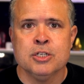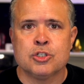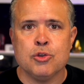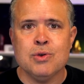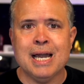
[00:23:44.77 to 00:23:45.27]

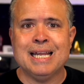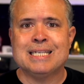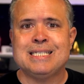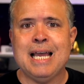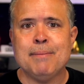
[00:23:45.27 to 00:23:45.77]
So you got to
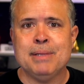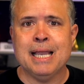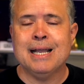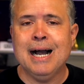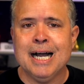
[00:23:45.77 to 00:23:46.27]
accept
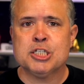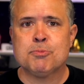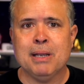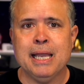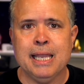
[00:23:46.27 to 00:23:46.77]
that God's
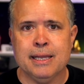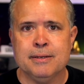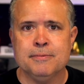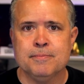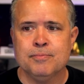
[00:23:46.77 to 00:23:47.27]

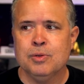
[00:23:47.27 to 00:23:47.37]
plan